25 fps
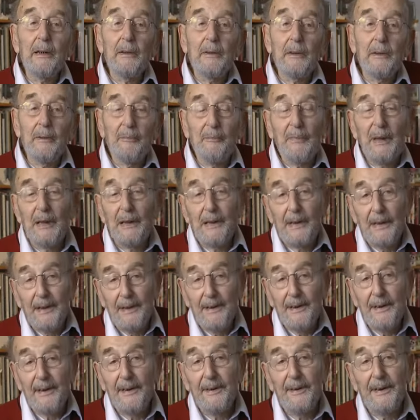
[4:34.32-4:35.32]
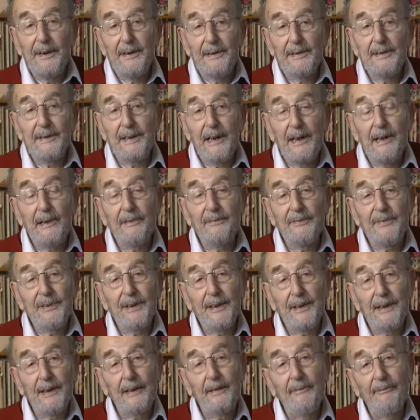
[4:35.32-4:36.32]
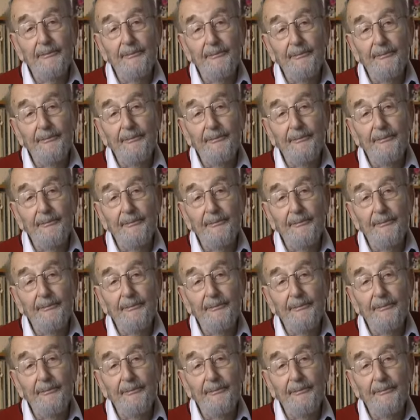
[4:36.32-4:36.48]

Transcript: Among other things I have taken